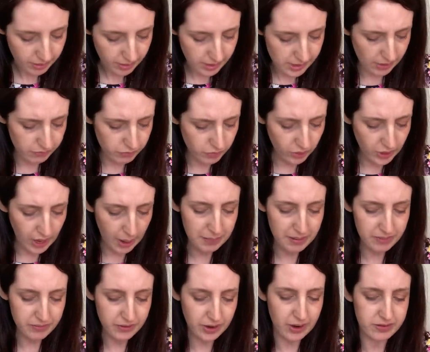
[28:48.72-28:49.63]
yeah I've got a
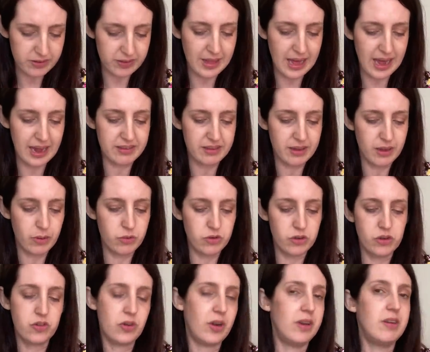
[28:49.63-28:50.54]
couple of goes of that I was
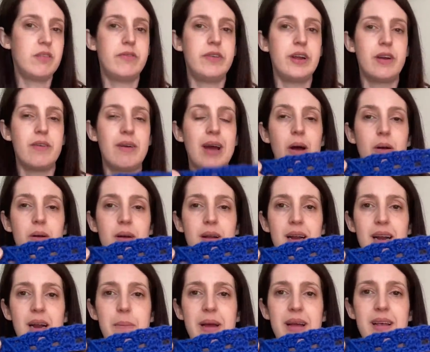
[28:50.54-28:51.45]
just trying to figure it out a
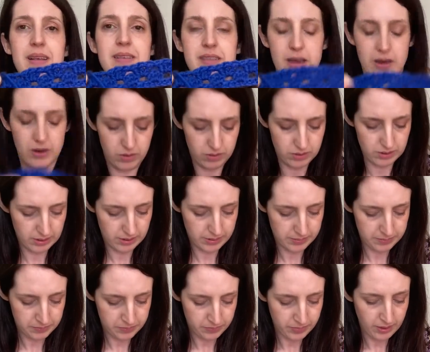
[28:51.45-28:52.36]
little bit so
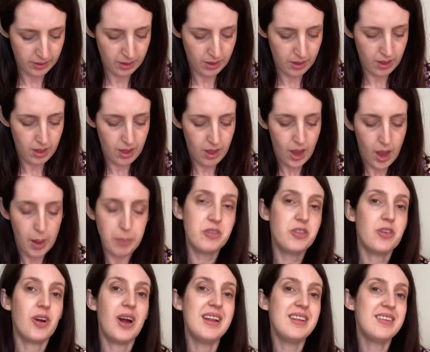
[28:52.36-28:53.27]
I'm
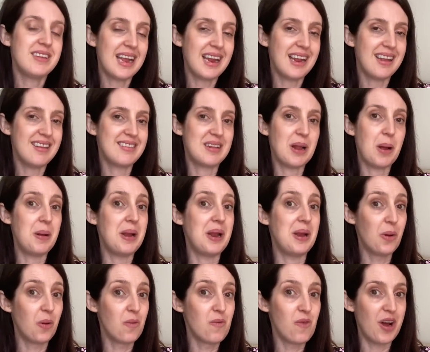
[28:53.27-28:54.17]
just trying to take it slowly
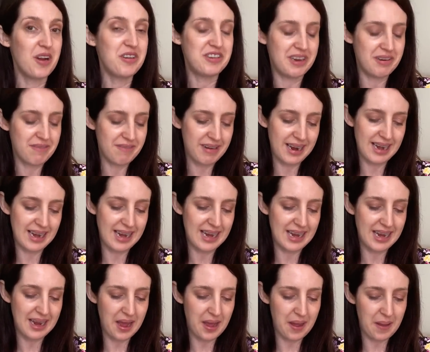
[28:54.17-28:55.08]
and not rush it
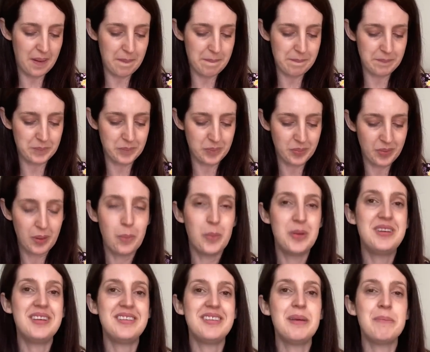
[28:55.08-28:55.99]
really um,
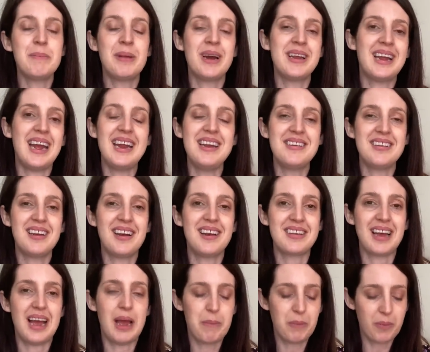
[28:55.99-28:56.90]
which isn't in my nature
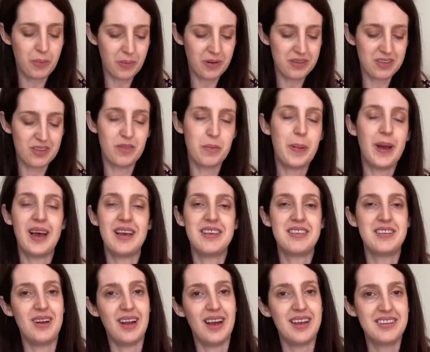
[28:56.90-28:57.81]
because I am sort of
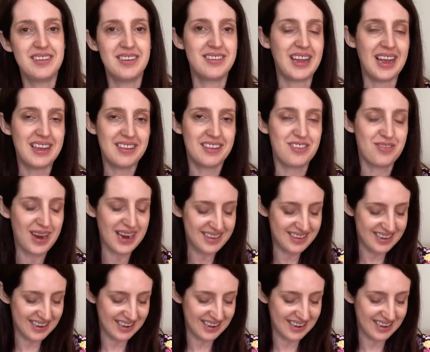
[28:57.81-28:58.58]
person who likes to just get straight